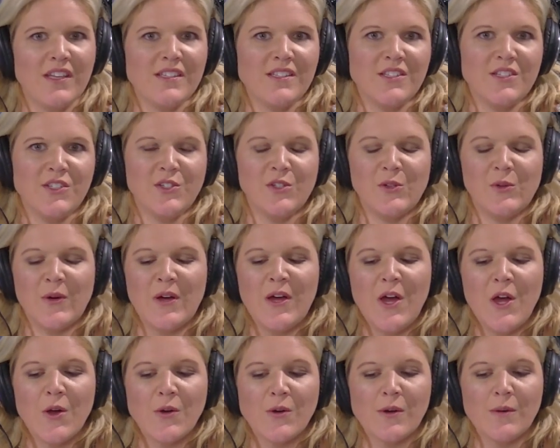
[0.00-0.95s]
wanted to
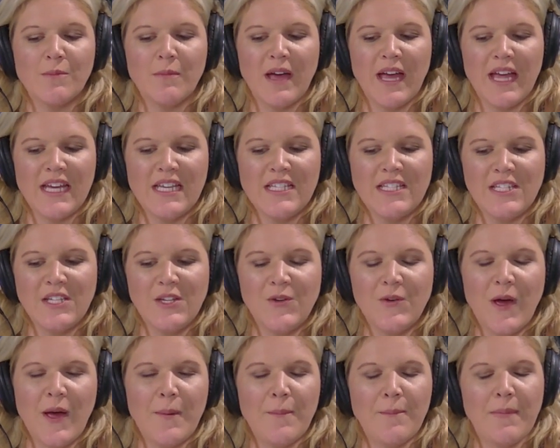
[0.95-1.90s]
remind
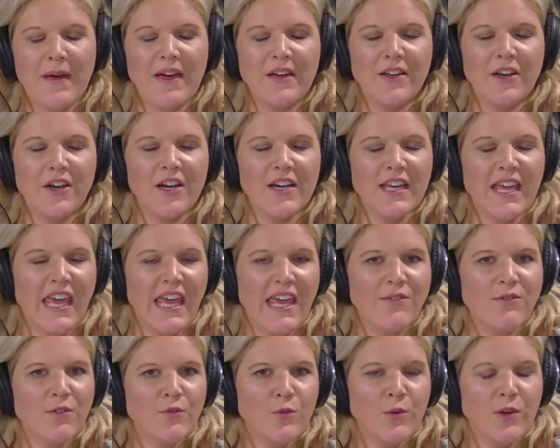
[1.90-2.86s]
you about our
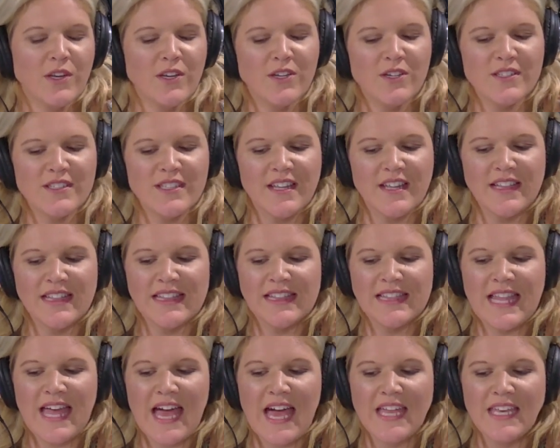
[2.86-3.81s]
Cave of Wonders
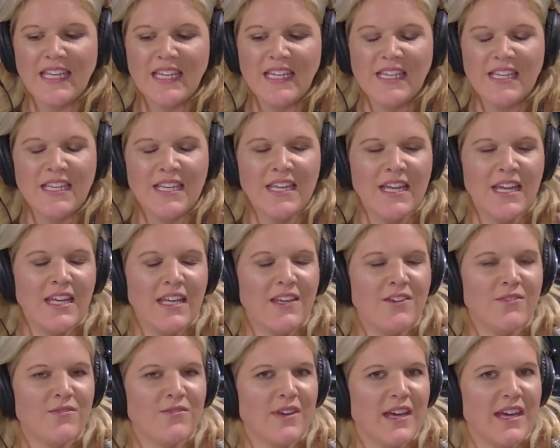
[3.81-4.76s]
Aladdin
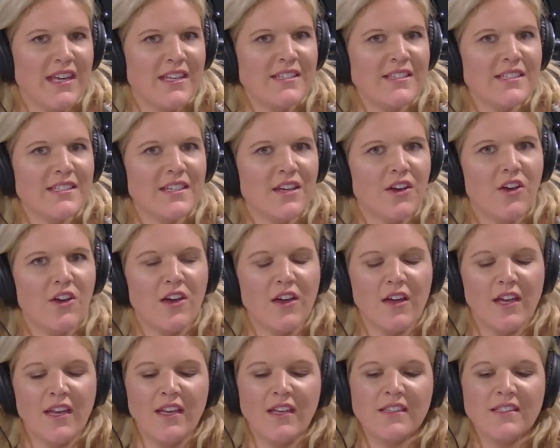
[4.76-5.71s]
event
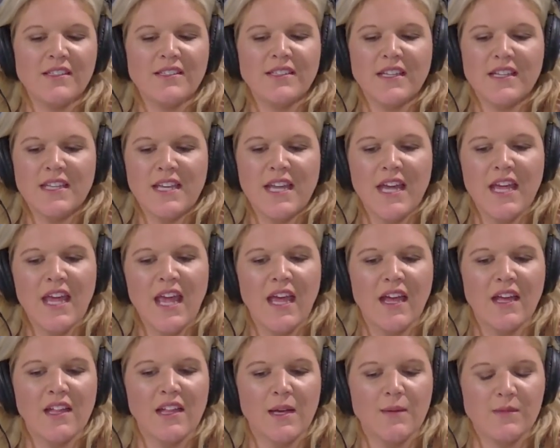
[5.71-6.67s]
on Sunday
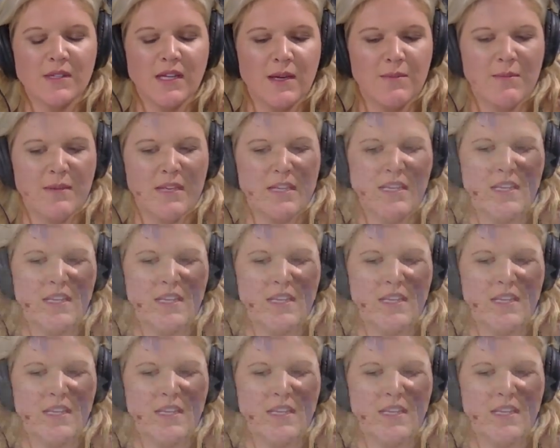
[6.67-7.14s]
at Climb Time